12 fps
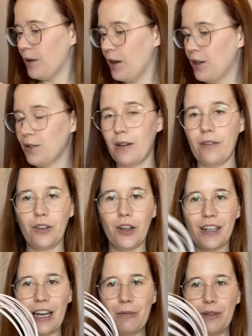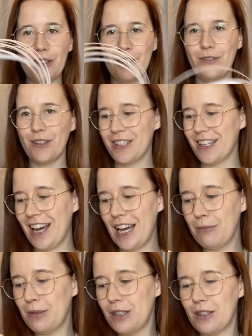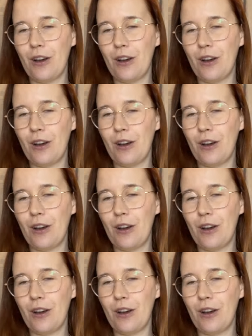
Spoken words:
So I've got a couple of different types